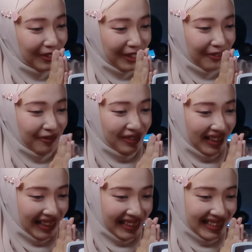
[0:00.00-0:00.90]
Fern
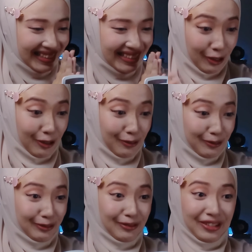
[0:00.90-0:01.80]
face. Oh
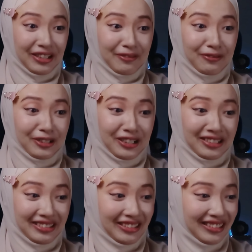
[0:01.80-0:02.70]
no,
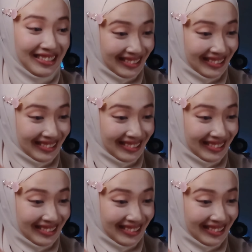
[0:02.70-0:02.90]
Fern.